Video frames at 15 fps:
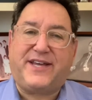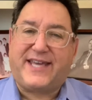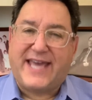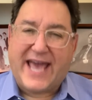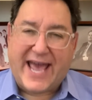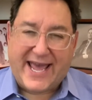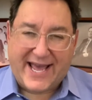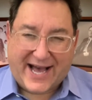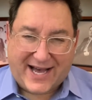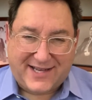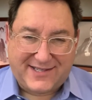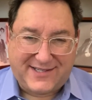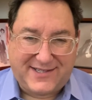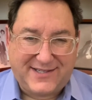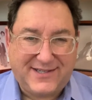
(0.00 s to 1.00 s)

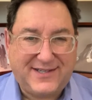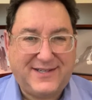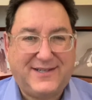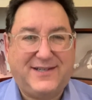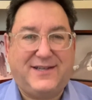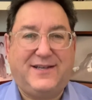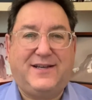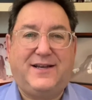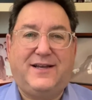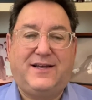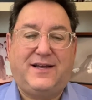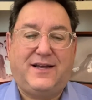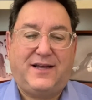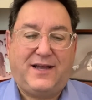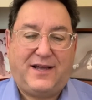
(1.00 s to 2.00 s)
chaos
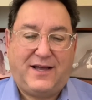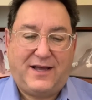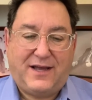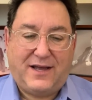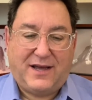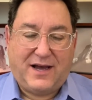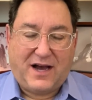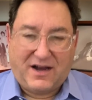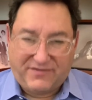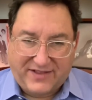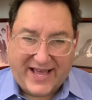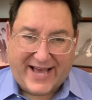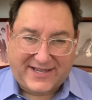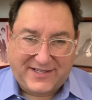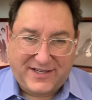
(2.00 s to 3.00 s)
of
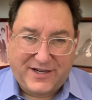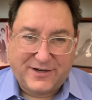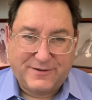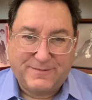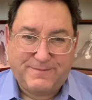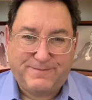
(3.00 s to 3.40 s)
last year.